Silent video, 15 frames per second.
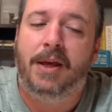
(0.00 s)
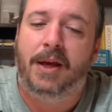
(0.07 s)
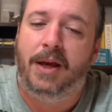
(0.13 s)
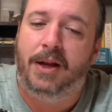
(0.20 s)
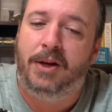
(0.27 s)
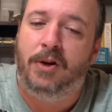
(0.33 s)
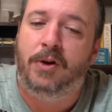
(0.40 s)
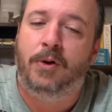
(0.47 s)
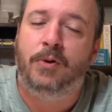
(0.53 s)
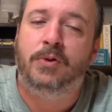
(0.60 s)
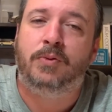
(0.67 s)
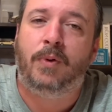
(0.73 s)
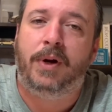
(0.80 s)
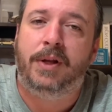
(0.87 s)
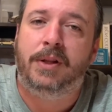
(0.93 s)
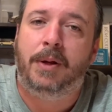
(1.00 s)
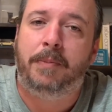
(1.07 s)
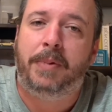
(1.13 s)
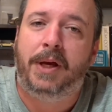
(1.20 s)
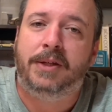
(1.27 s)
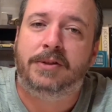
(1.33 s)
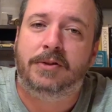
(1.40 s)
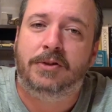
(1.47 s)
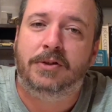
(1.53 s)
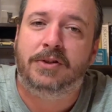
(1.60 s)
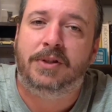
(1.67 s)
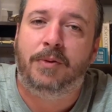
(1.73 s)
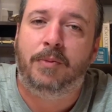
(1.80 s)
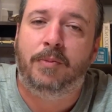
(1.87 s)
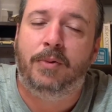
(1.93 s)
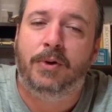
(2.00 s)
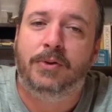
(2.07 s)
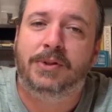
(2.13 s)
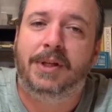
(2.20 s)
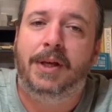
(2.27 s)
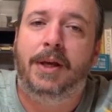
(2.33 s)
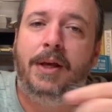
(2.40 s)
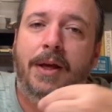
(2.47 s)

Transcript: And you know who's right in that passenger seat with Bruce?